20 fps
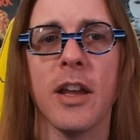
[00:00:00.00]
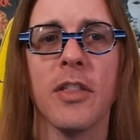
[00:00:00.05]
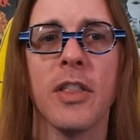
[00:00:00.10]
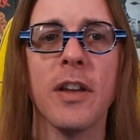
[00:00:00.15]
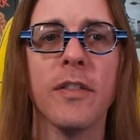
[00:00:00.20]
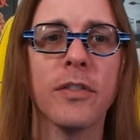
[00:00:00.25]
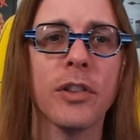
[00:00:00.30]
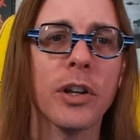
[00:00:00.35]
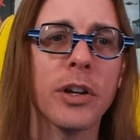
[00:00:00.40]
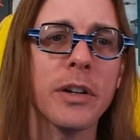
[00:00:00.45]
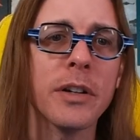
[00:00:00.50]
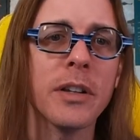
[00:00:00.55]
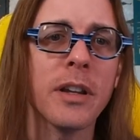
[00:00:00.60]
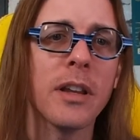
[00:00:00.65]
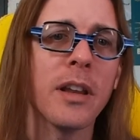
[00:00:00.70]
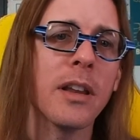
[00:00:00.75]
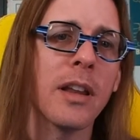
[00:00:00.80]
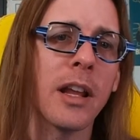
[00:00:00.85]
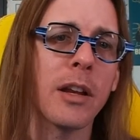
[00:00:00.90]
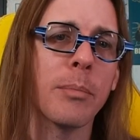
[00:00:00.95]
They've learned to
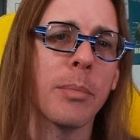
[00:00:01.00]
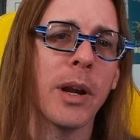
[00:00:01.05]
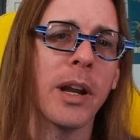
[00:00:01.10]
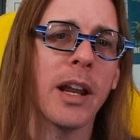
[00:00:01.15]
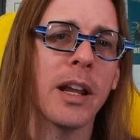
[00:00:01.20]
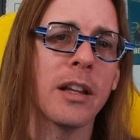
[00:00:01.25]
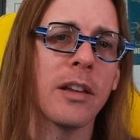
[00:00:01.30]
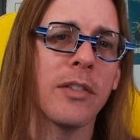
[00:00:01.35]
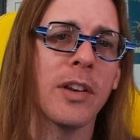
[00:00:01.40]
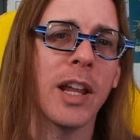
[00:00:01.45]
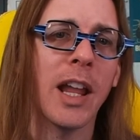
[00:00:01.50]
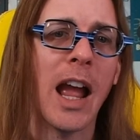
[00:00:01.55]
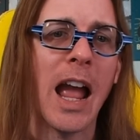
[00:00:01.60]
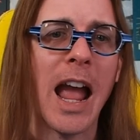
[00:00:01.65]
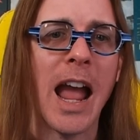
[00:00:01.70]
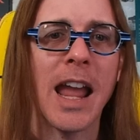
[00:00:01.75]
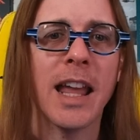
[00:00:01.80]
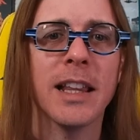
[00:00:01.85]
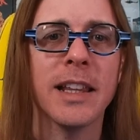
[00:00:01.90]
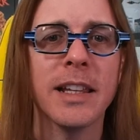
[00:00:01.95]
detect brain activity
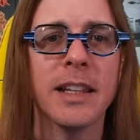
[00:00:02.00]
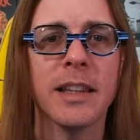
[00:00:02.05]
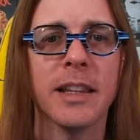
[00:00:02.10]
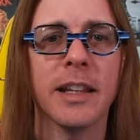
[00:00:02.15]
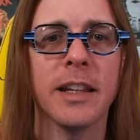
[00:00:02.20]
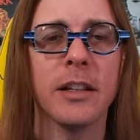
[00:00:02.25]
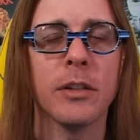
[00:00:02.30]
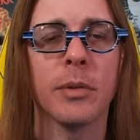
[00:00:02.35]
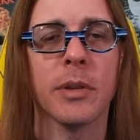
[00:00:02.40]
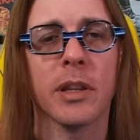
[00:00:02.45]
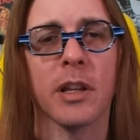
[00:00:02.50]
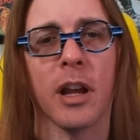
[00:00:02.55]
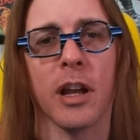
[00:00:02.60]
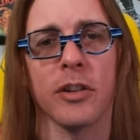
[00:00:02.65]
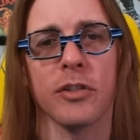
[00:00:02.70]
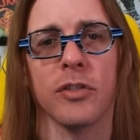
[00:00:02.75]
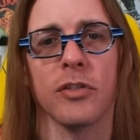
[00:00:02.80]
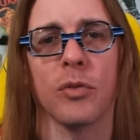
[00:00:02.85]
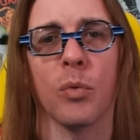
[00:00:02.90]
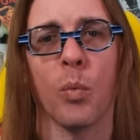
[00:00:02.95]
highly linked with
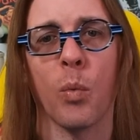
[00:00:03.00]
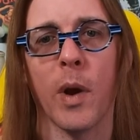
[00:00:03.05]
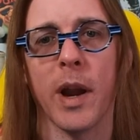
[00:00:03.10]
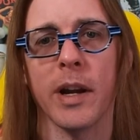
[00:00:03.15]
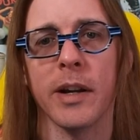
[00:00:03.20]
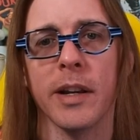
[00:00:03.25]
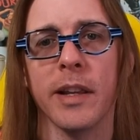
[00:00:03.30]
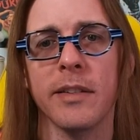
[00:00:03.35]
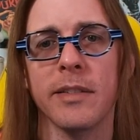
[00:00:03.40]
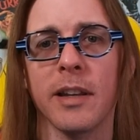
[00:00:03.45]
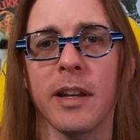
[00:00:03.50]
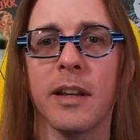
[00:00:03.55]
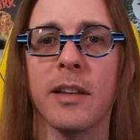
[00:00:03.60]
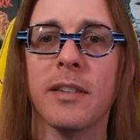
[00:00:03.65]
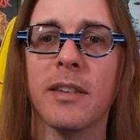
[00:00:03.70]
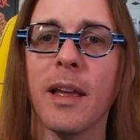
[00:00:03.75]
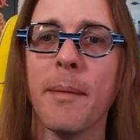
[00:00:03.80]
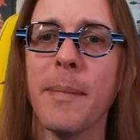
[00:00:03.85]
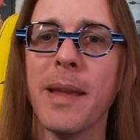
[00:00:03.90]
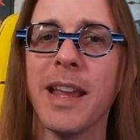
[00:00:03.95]
conscious awareness and in
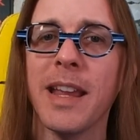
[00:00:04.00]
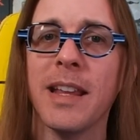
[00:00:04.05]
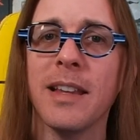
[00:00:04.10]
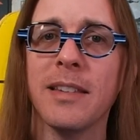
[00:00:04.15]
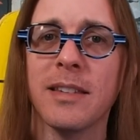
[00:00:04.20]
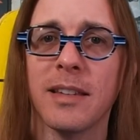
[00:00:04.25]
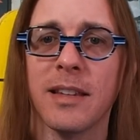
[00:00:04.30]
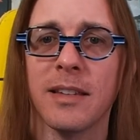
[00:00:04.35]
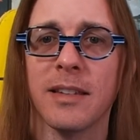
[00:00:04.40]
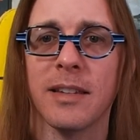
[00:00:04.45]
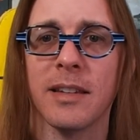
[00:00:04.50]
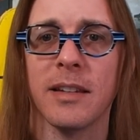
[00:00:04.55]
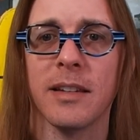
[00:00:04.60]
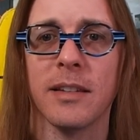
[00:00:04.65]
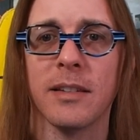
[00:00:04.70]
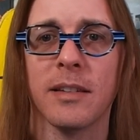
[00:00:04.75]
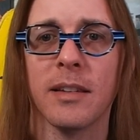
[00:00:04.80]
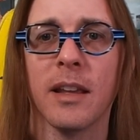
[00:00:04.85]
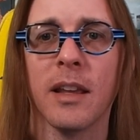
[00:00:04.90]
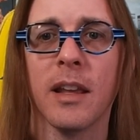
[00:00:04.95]
some
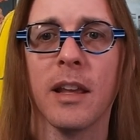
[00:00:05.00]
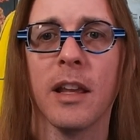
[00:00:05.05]
instances,